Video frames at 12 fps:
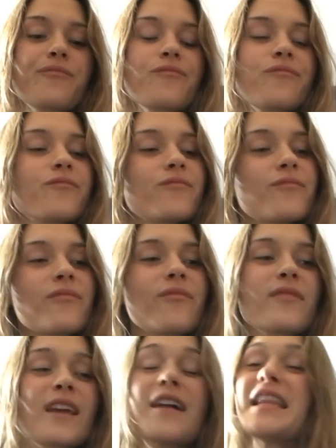hmm,
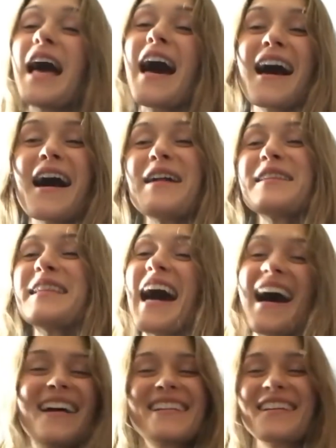a lot, a
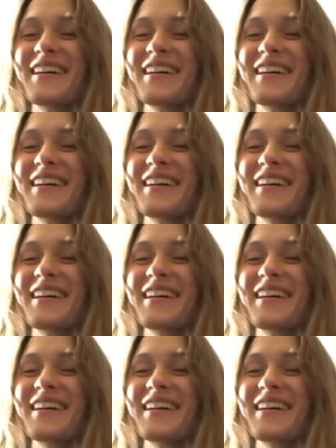lot.